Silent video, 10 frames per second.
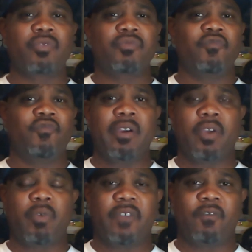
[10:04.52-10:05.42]
very
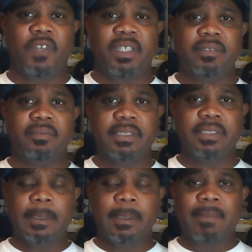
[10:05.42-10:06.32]
quick feet.
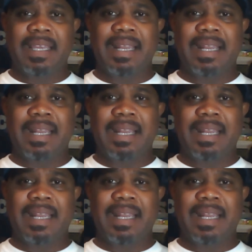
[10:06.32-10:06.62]
And I